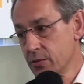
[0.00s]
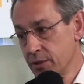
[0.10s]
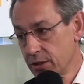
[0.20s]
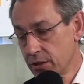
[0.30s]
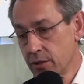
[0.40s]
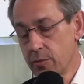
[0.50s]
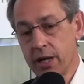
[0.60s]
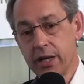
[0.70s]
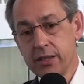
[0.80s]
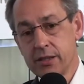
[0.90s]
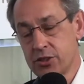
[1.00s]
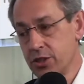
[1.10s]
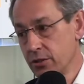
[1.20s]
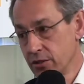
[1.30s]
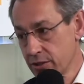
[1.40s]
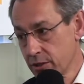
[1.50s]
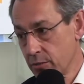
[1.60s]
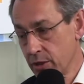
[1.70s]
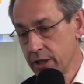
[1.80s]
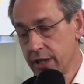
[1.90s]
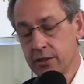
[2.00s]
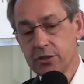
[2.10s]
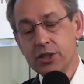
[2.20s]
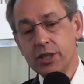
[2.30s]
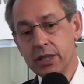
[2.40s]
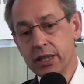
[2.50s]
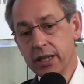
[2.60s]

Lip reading: wind turbines, geothermal energy,